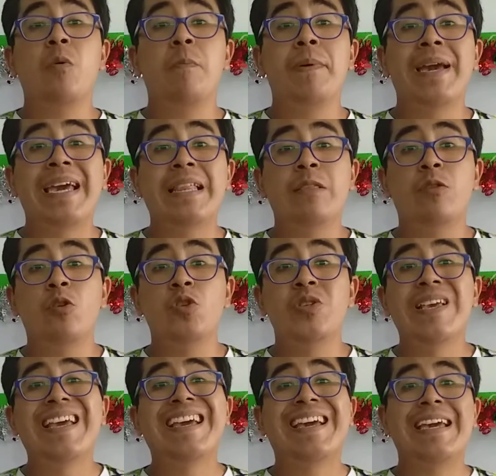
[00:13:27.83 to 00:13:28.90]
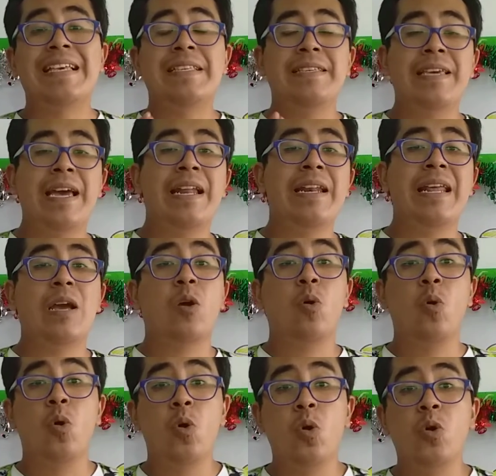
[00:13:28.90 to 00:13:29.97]
objetos que sean de
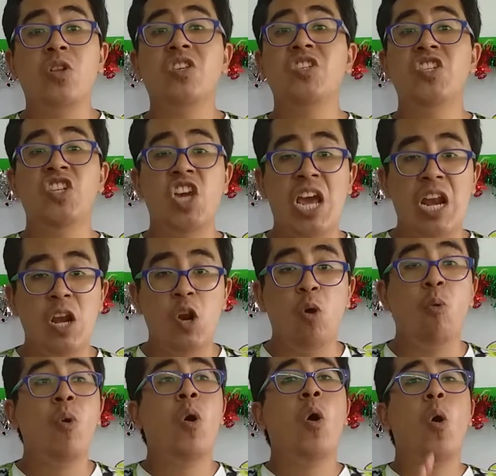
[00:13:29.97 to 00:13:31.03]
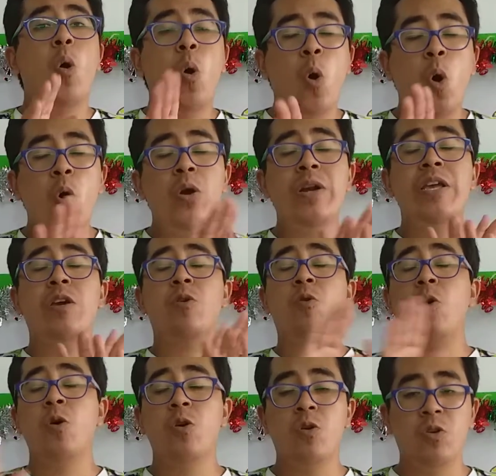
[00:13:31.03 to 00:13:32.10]
color yellow. Only
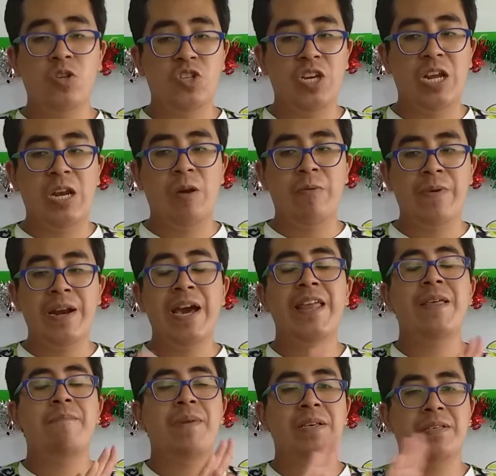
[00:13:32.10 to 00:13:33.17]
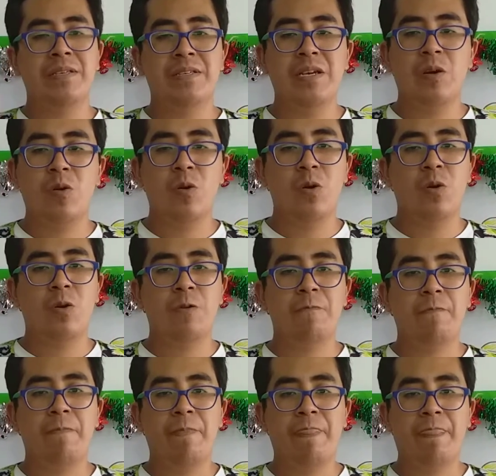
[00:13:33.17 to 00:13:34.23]
color yellow, nada más ese color.
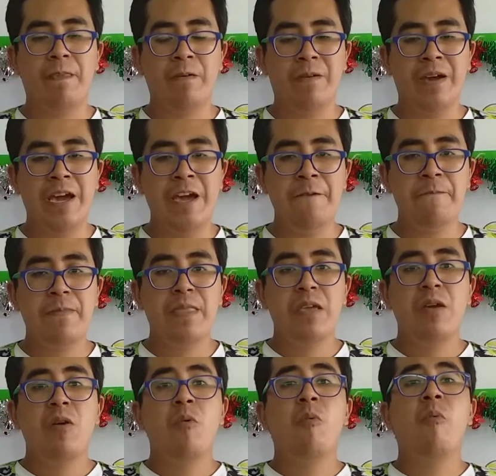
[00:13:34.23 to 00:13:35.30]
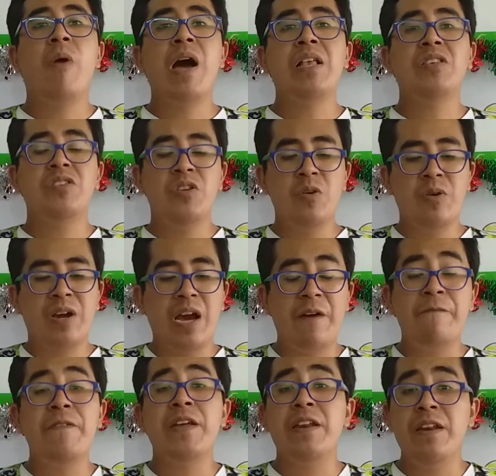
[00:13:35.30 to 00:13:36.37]
Okay? Once you
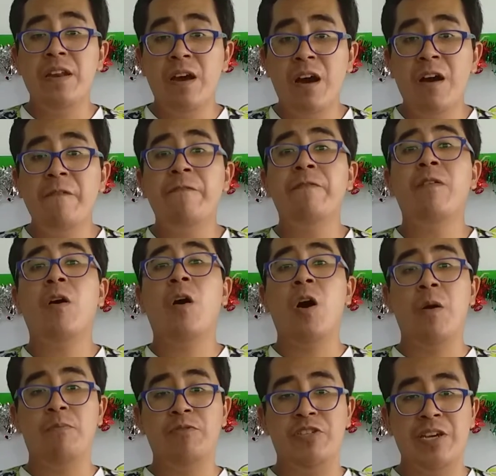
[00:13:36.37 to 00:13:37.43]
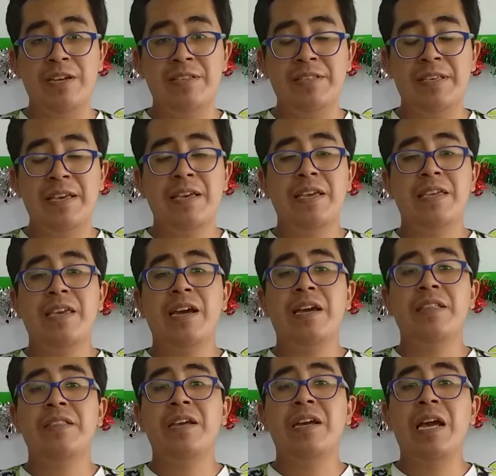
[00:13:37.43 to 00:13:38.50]
have enough objects, ya
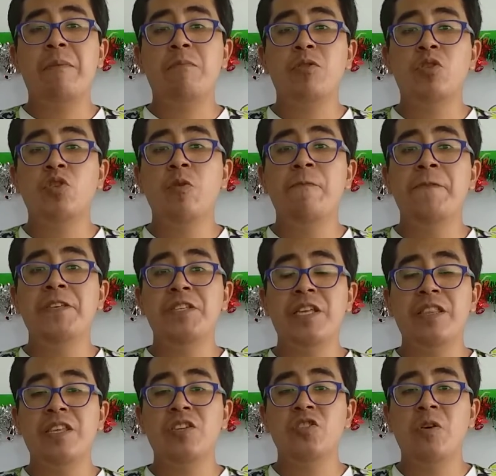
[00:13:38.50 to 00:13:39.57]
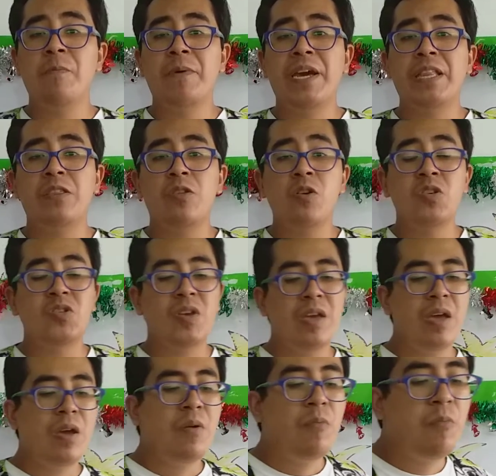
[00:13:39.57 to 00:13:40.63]
que tengamos suficientes objetos,
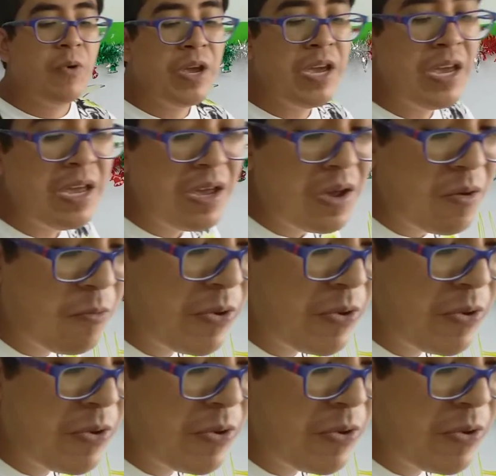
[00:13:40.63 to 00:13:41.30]
we